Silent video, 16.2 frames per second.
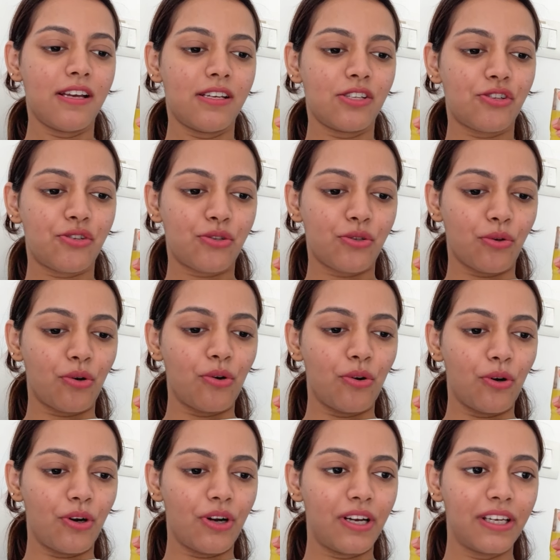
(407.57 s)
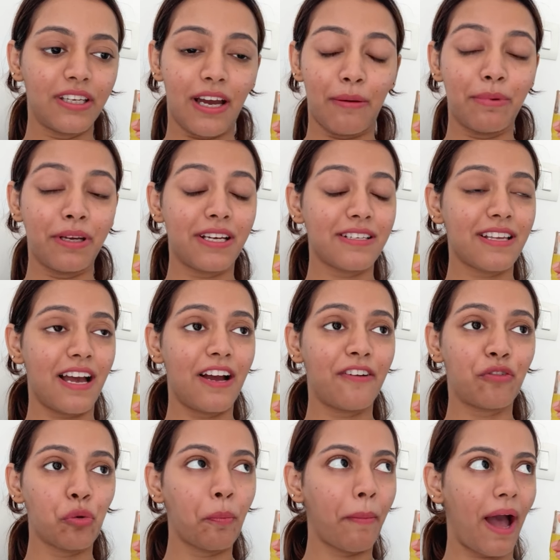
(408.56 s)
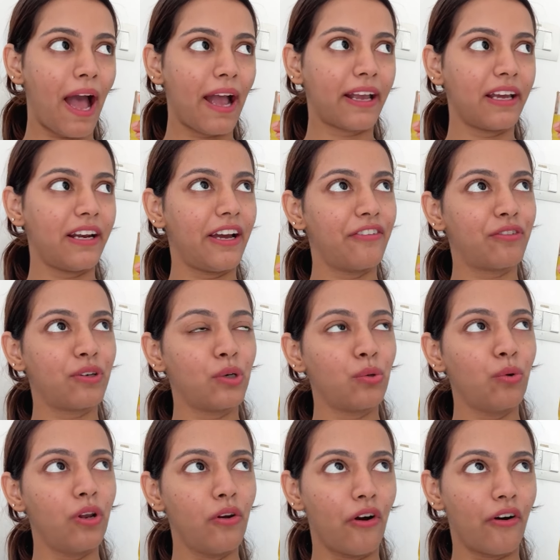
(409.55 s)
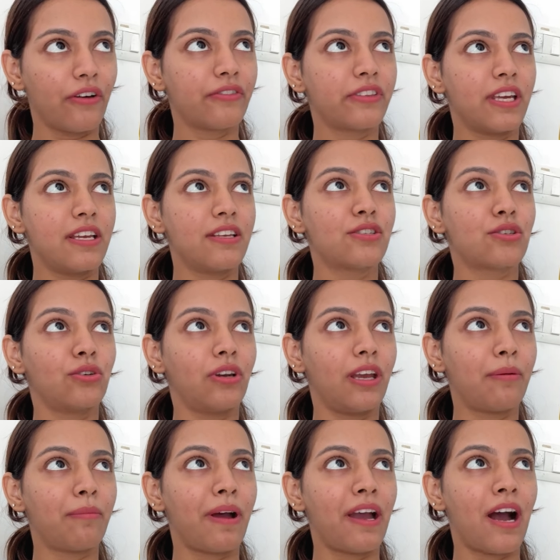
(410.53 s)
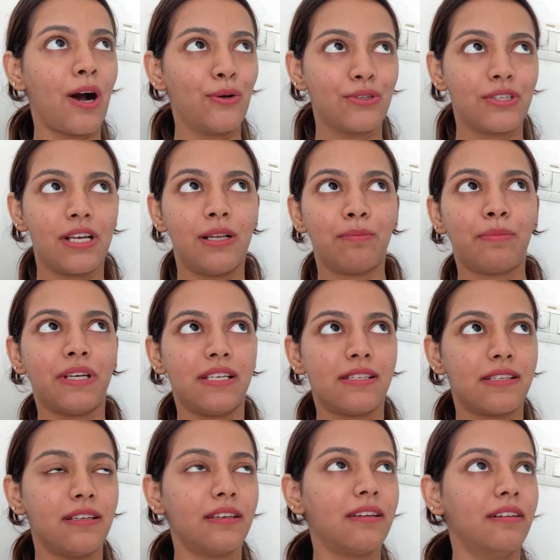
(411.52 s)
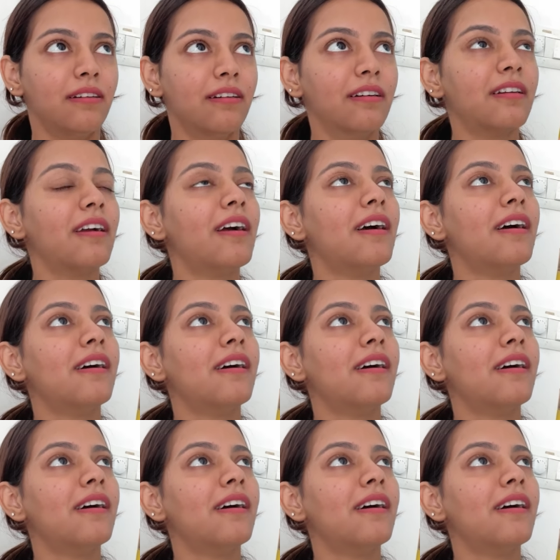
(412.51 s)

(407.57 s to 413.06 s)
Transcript: So yeah, because I have to pack and I have to do a lot of things. Today, my house help isn't here.